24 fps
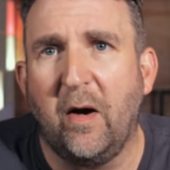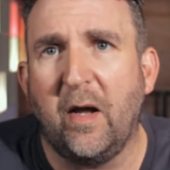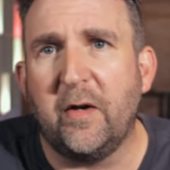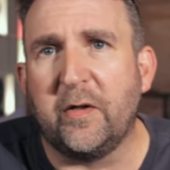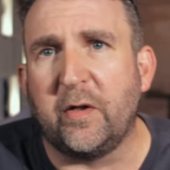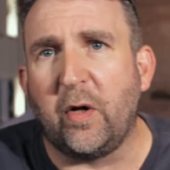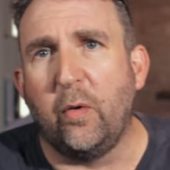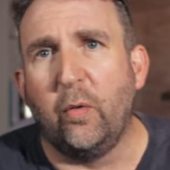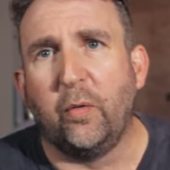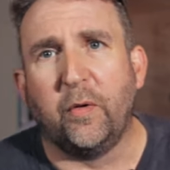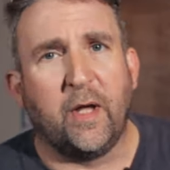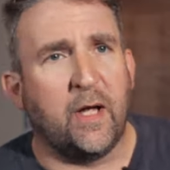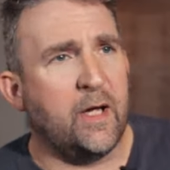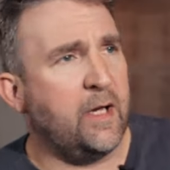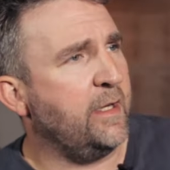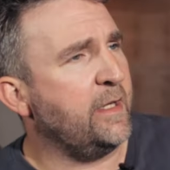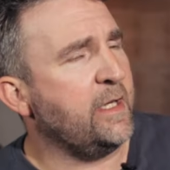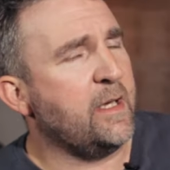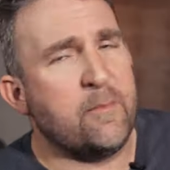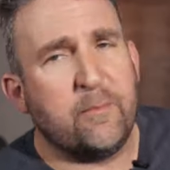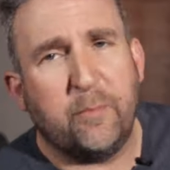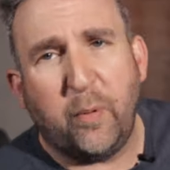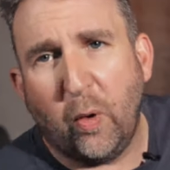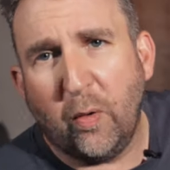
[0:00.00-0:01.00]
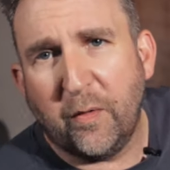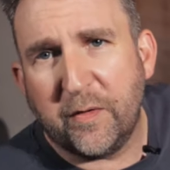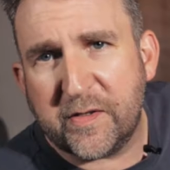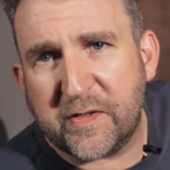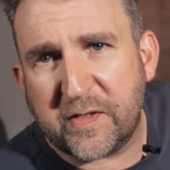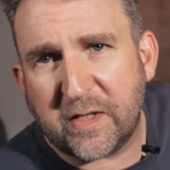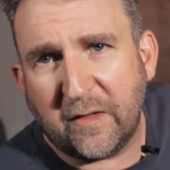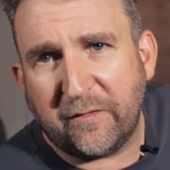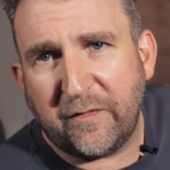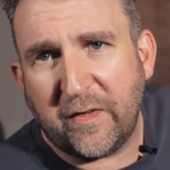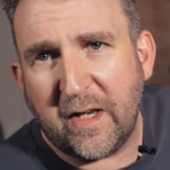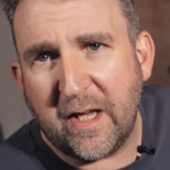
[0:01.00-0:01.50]
I've got all the important
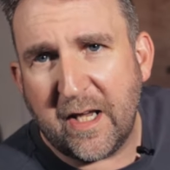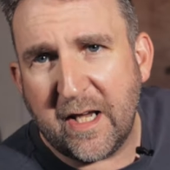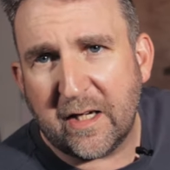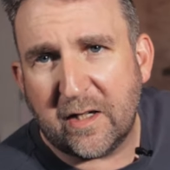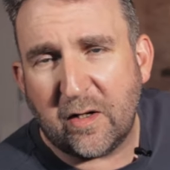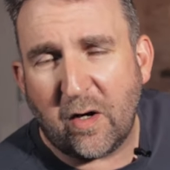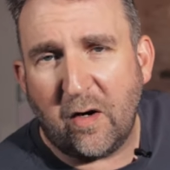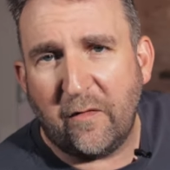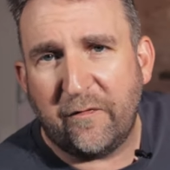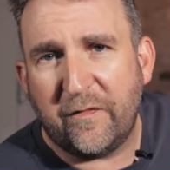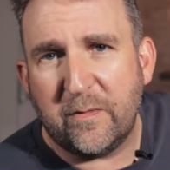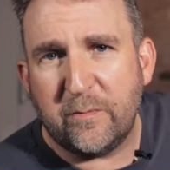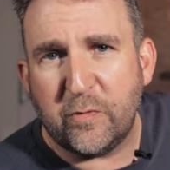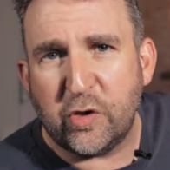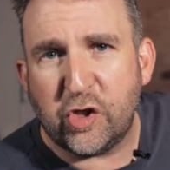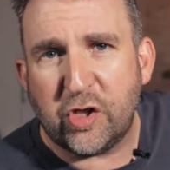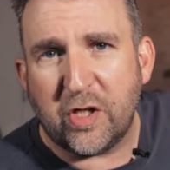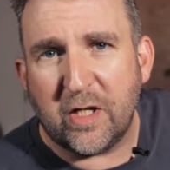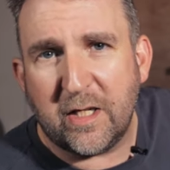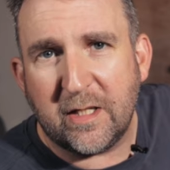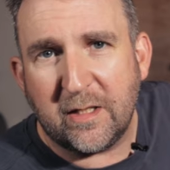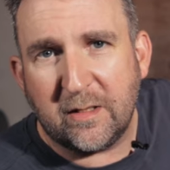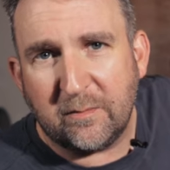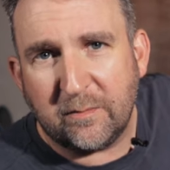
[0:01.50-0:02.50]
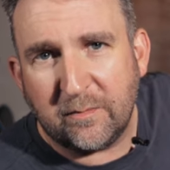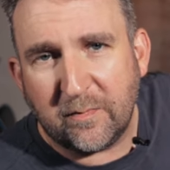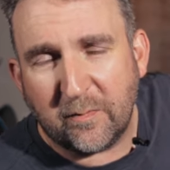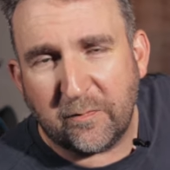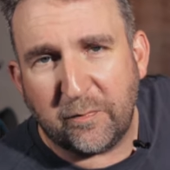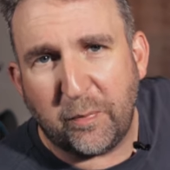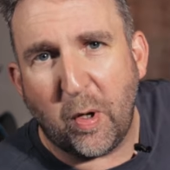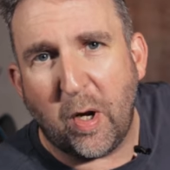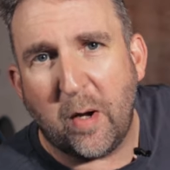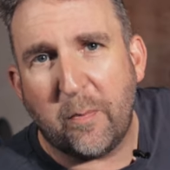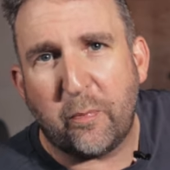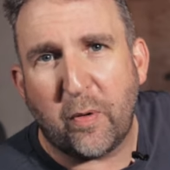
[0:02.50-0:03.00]
stuff in here, coffee machine,
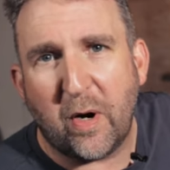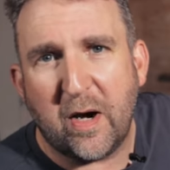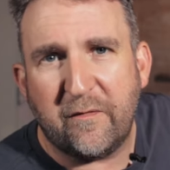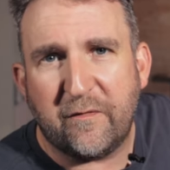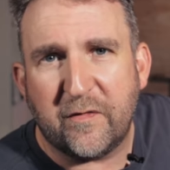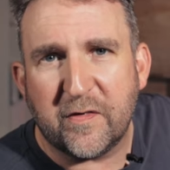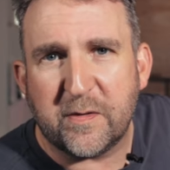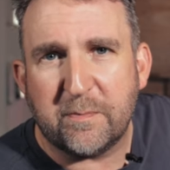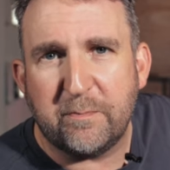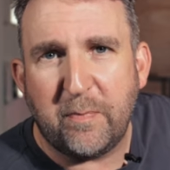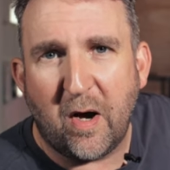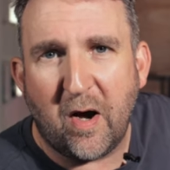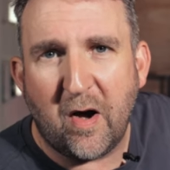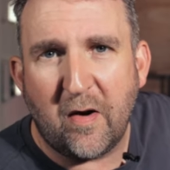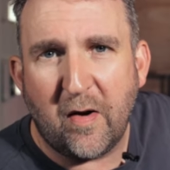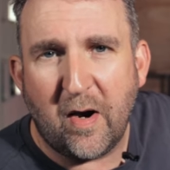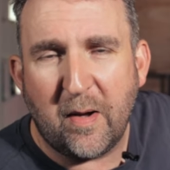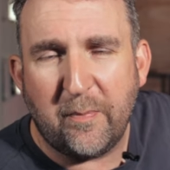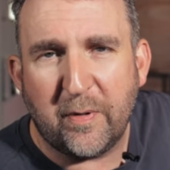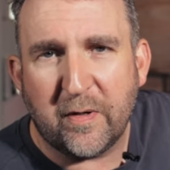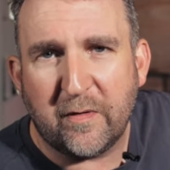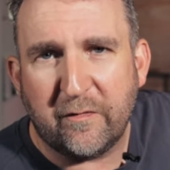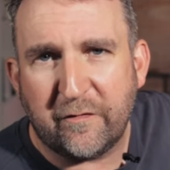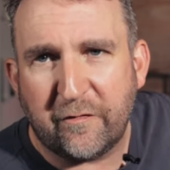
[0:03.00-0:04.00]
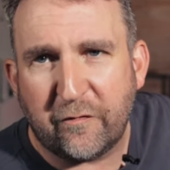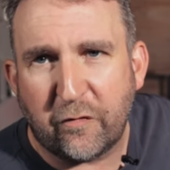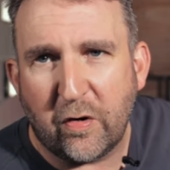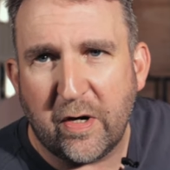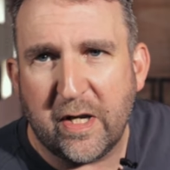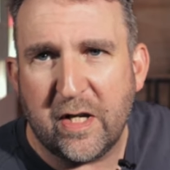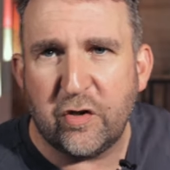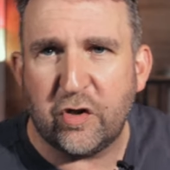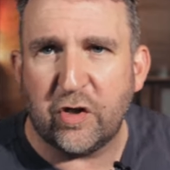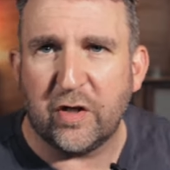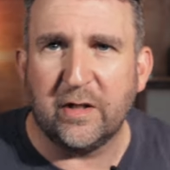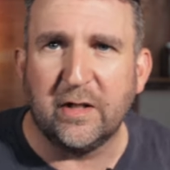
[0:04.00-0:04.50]
put a breakfast bar up and a
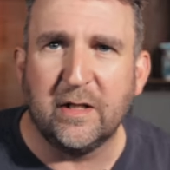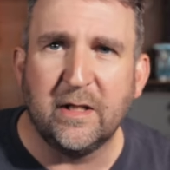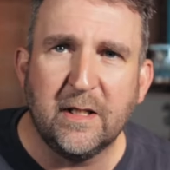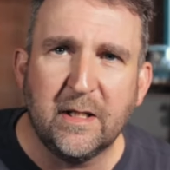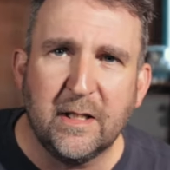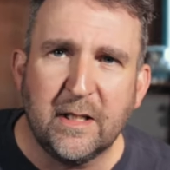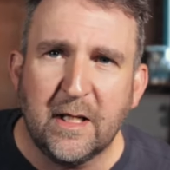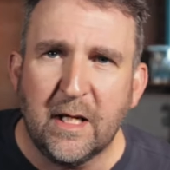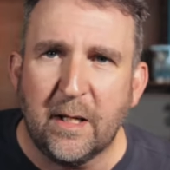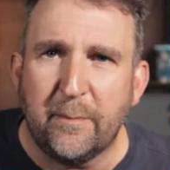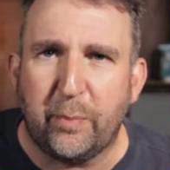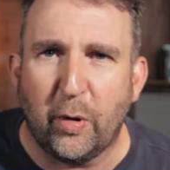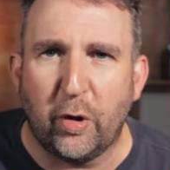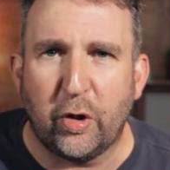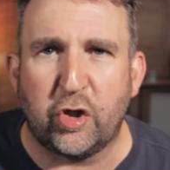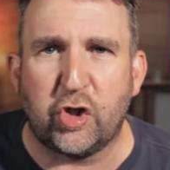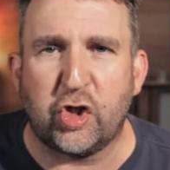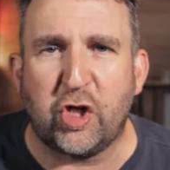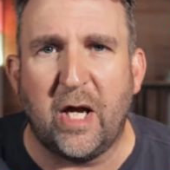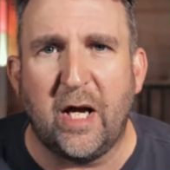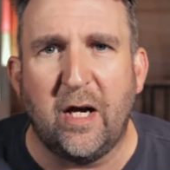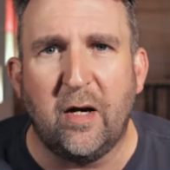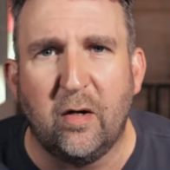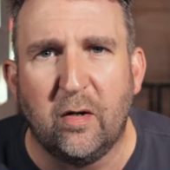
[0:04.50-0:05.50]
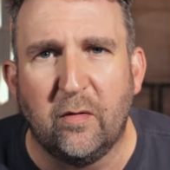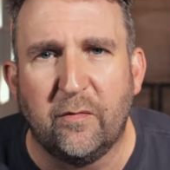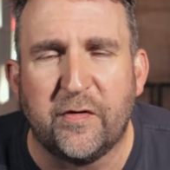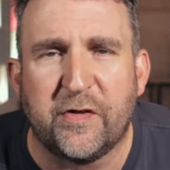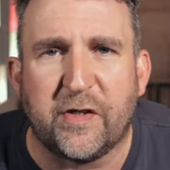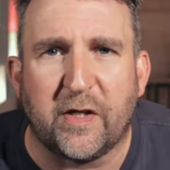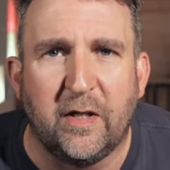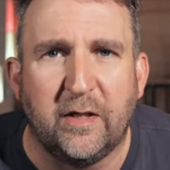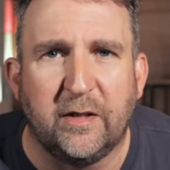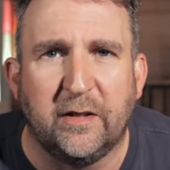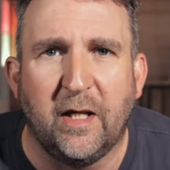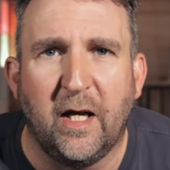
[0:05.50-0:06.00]
fridge and
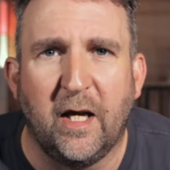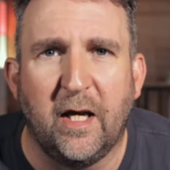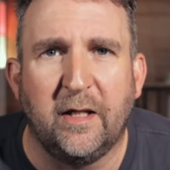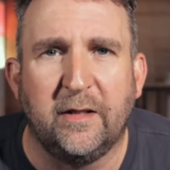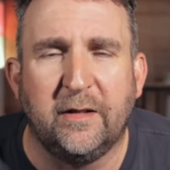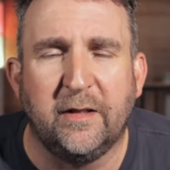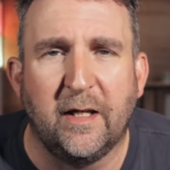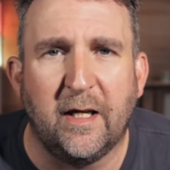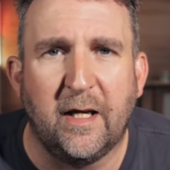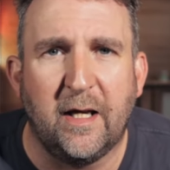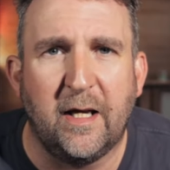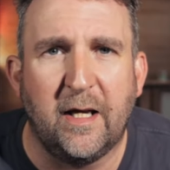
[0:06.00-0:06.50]
bookshelves and